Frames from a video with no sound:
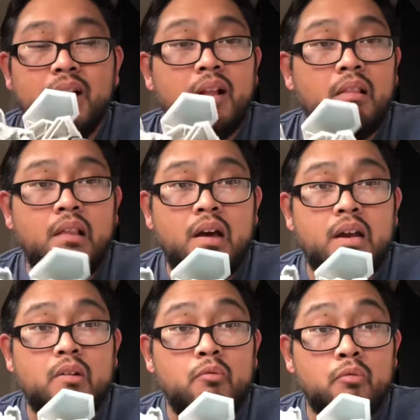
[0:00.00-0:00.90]
a lot
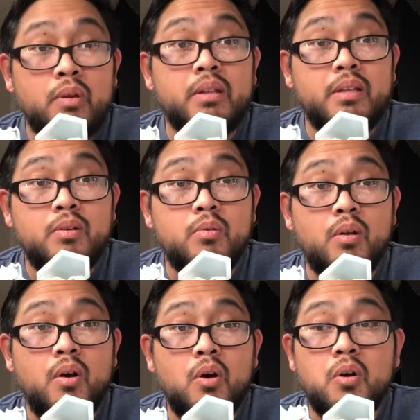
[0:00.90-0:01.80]
of really cool
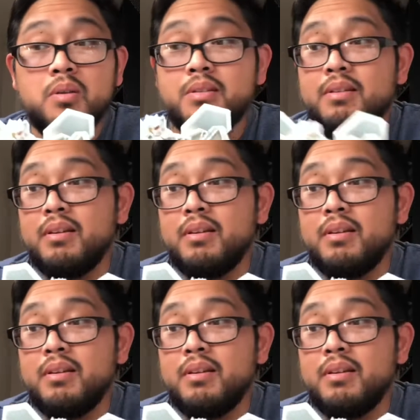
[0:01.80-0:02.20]
hauls.